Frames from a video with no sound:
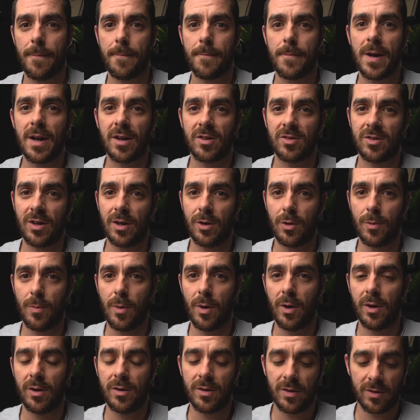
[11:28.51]
external
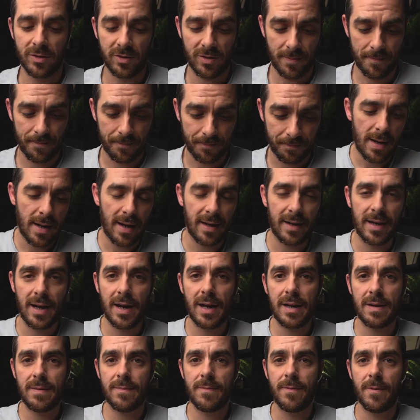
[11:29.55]
monitors.
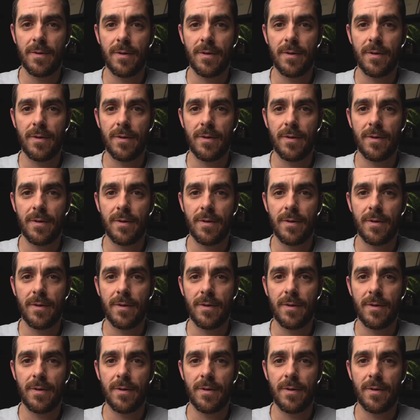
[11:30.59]
Again,